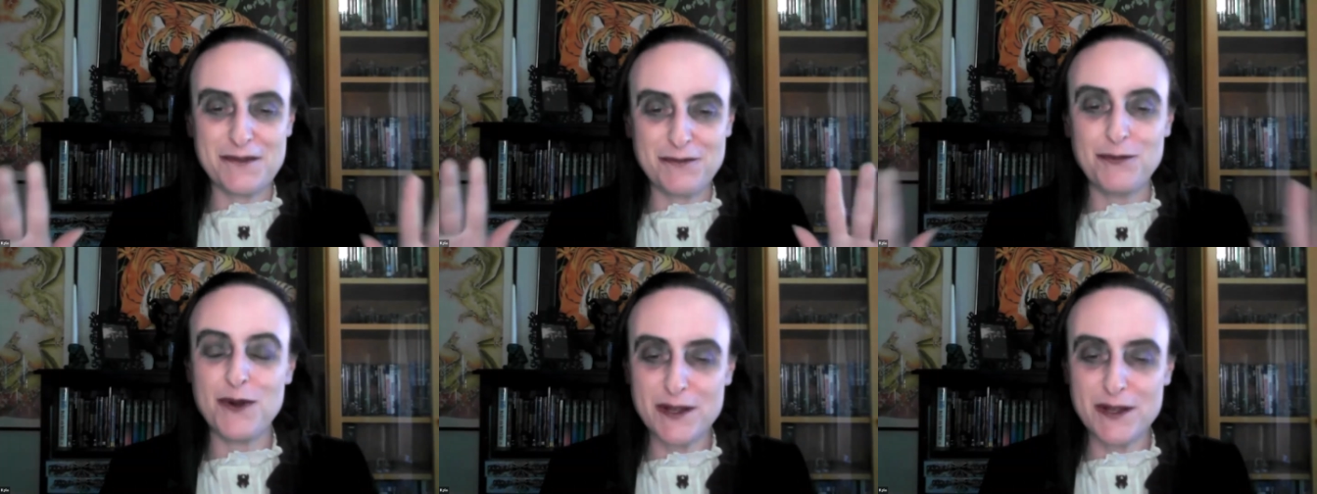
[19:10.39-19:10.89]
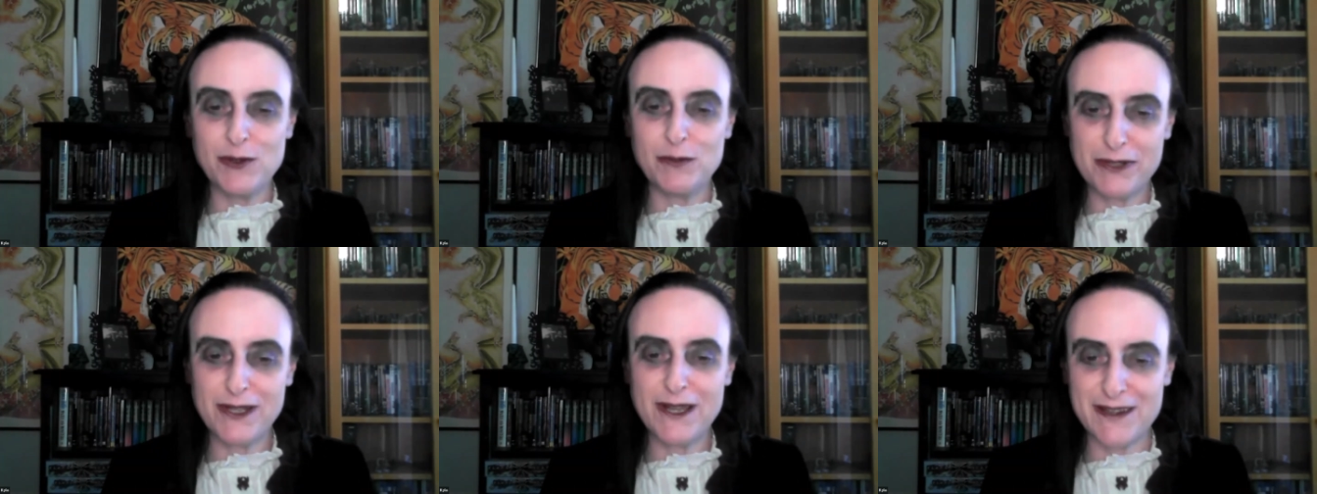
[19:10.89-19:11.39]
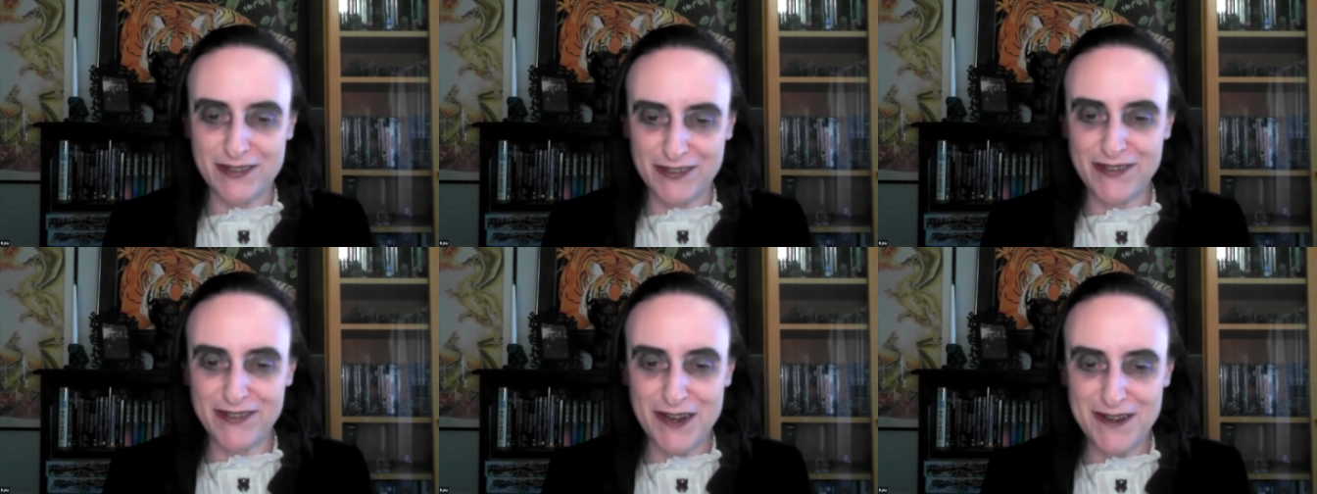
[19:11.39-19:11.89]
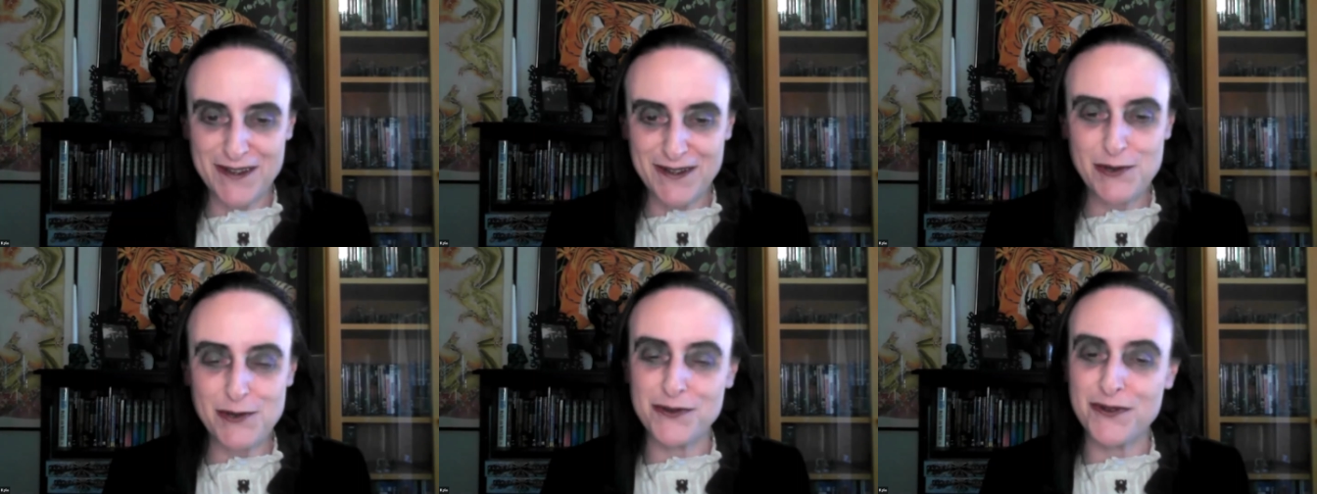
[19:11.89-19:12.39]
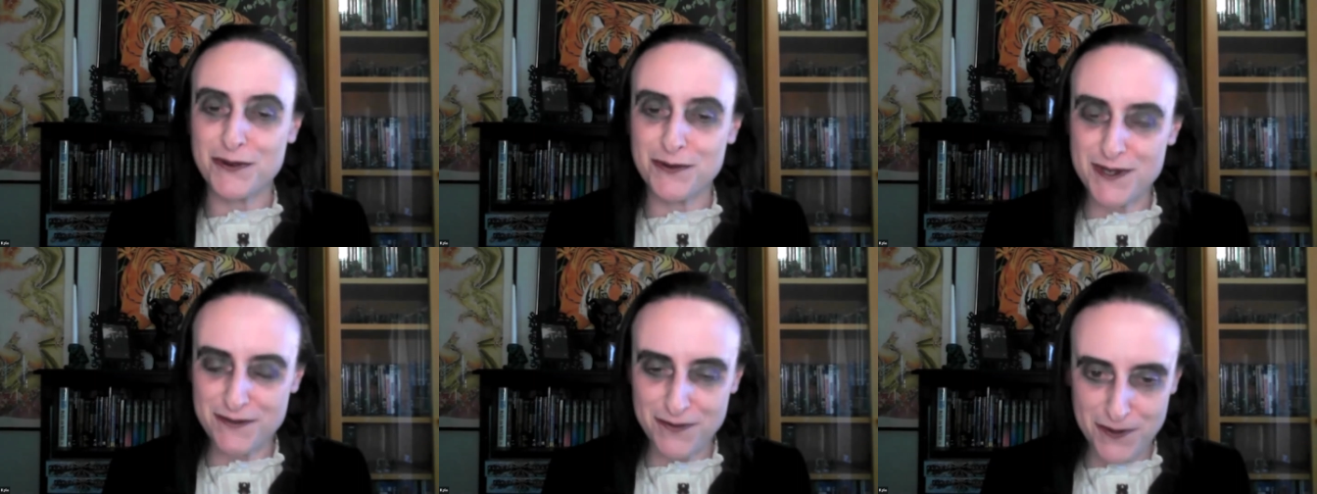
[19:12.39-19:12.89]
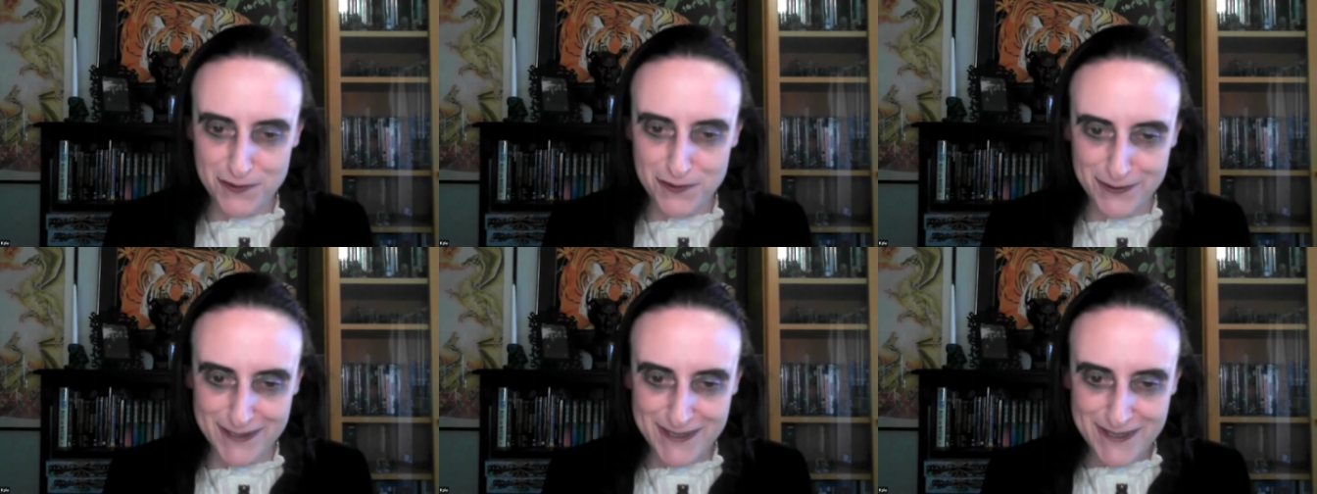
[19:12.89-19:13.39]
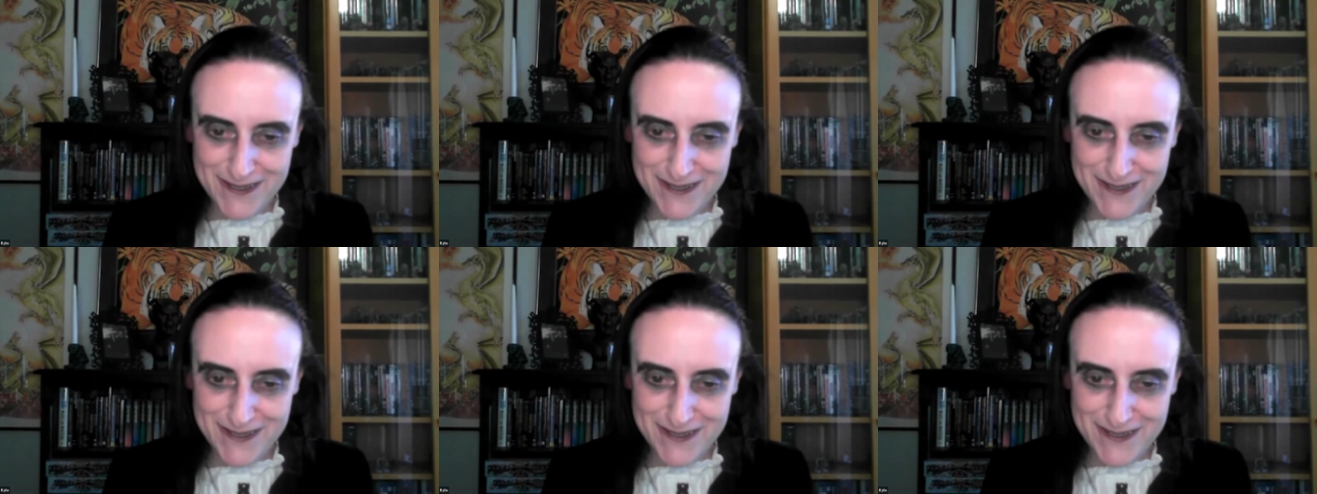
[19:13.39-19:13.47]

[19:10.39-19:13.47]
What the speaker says: real place called the grief hole.